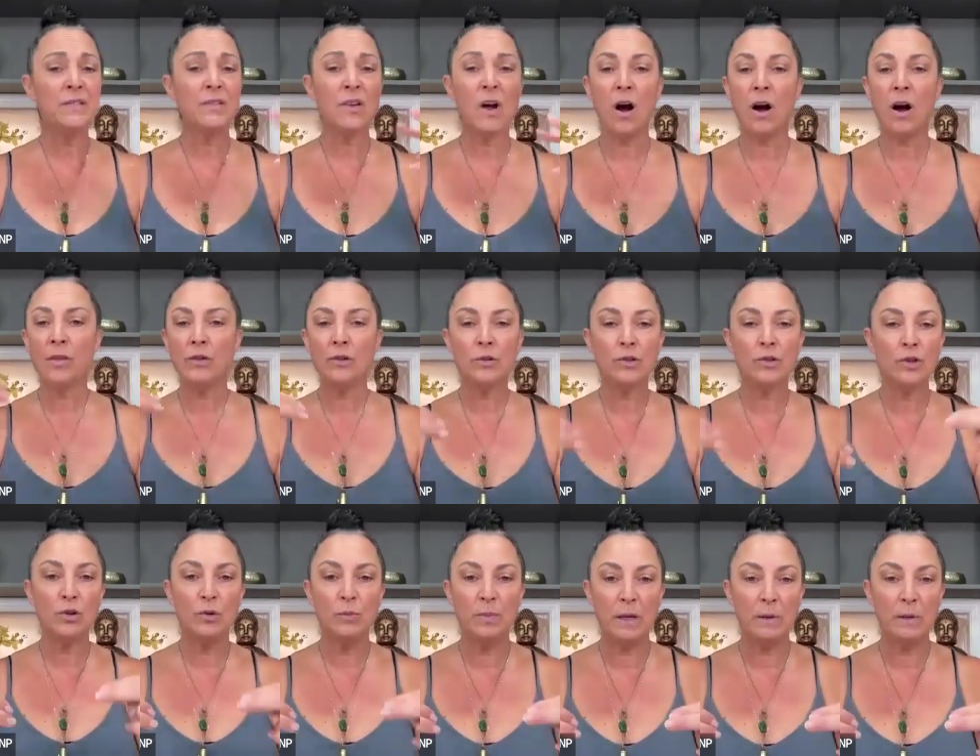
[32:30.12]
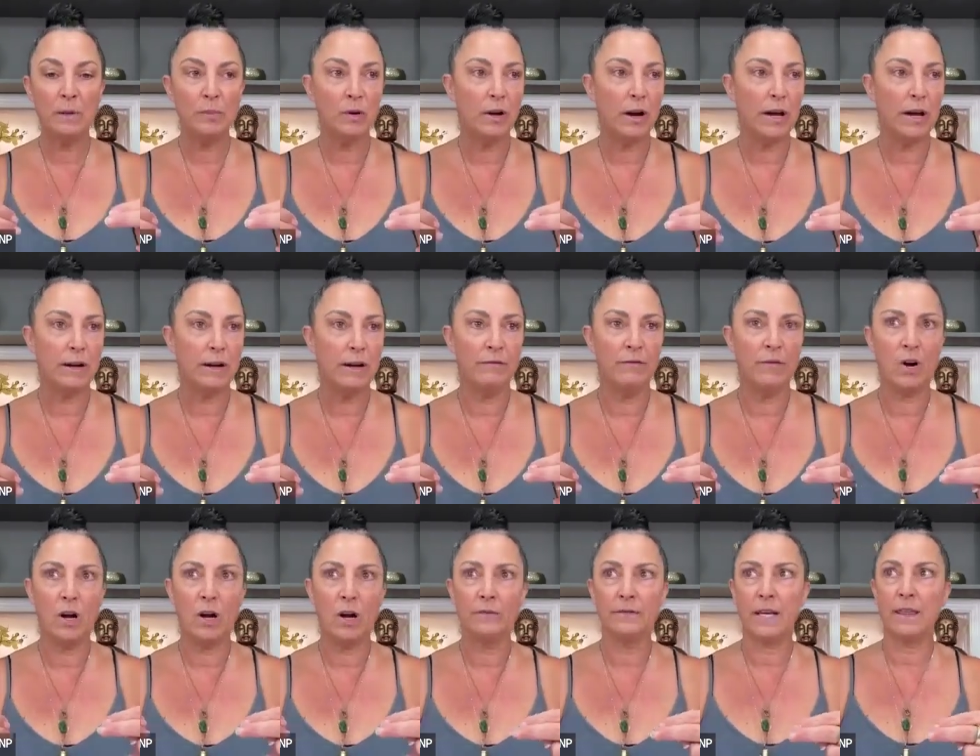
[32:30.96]
These other two people got
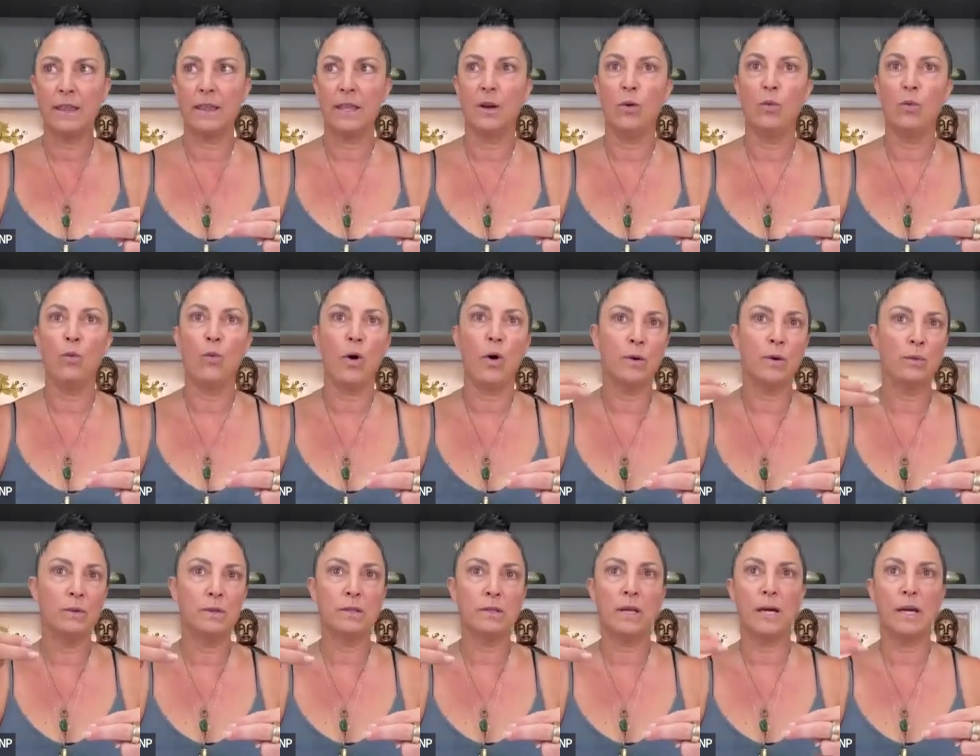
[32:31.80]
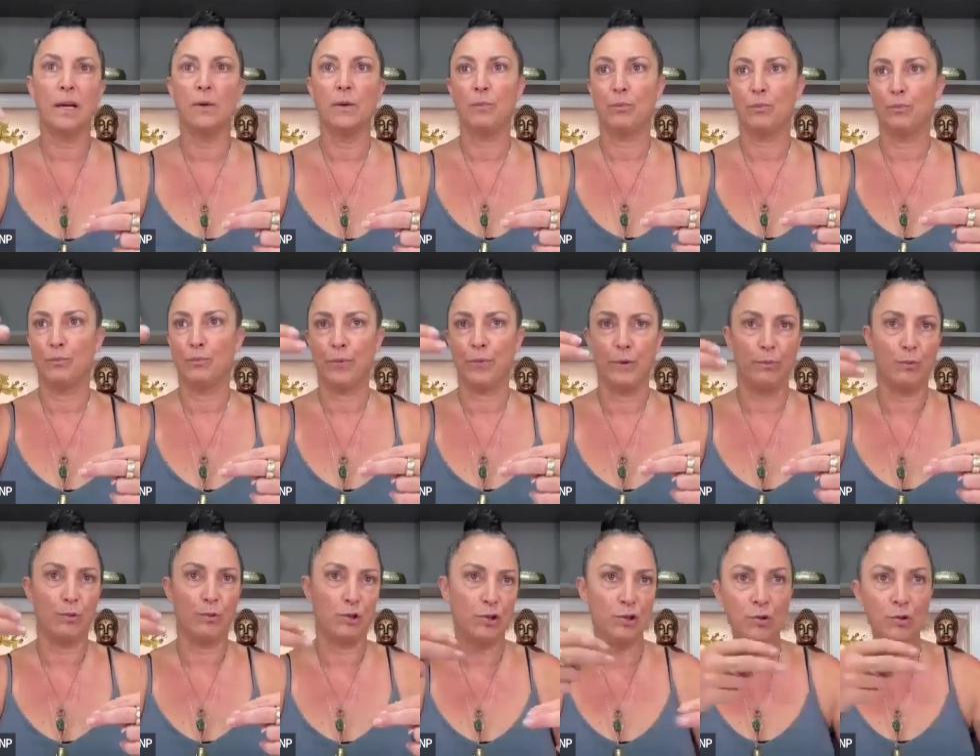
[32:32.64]
involved. I think one was like
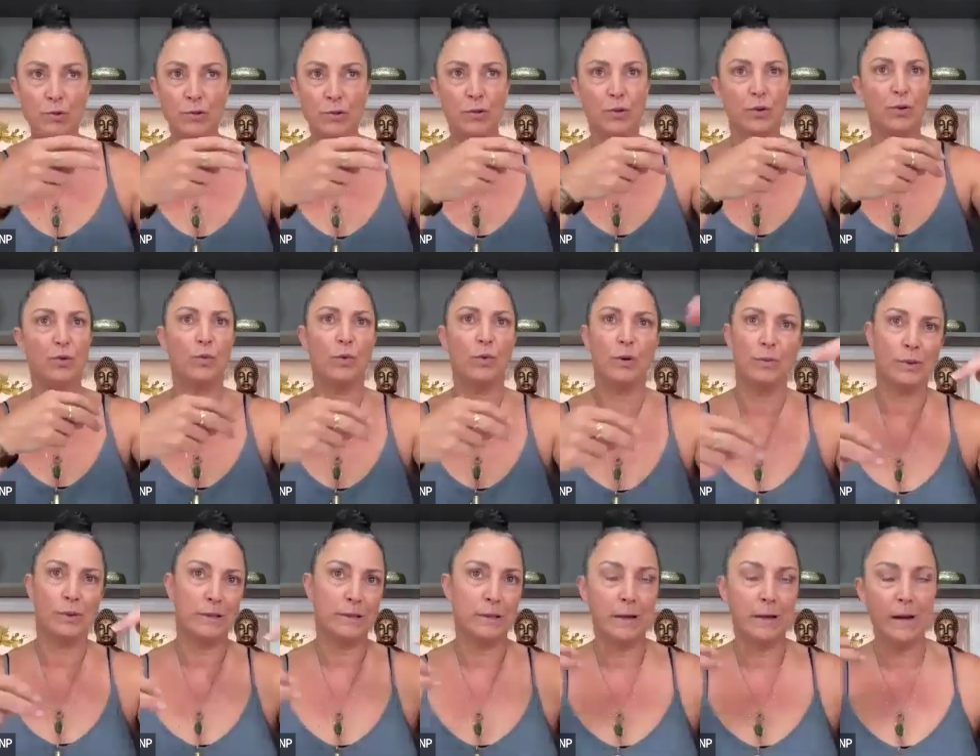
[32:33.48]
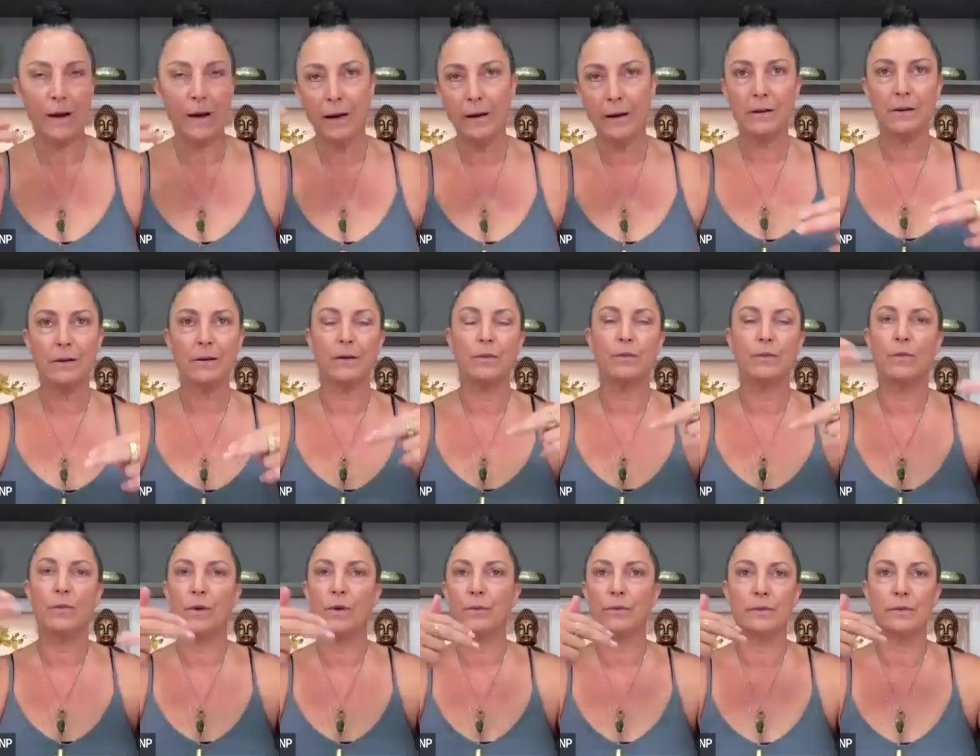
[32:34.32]
the producer, one was the
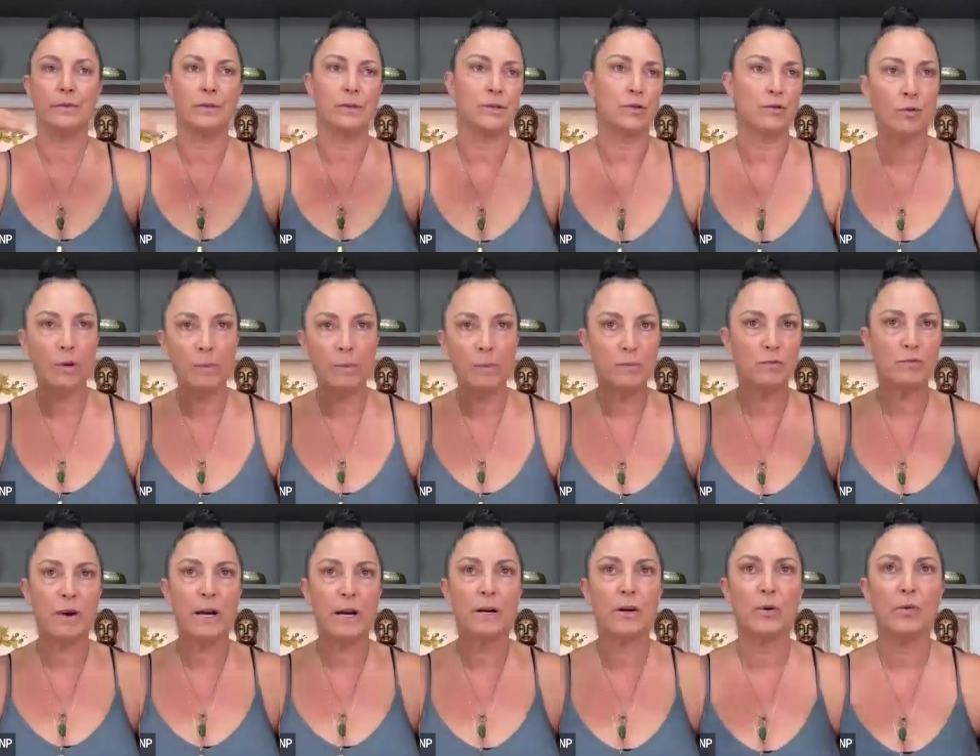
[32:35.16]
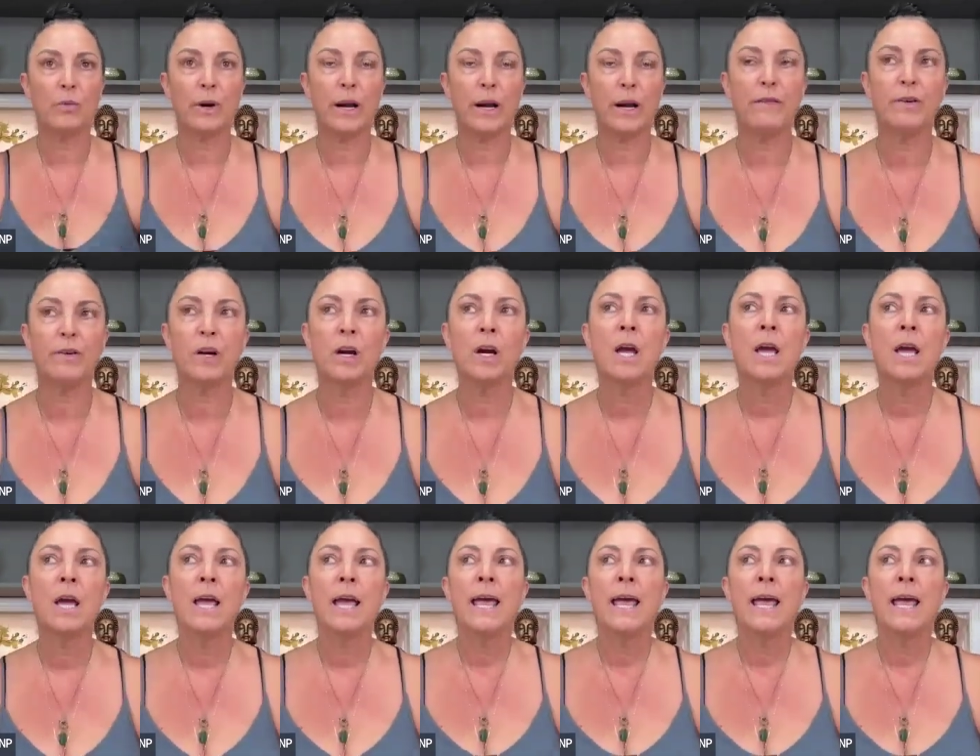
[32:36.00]
editor, one was the script writer, whatever.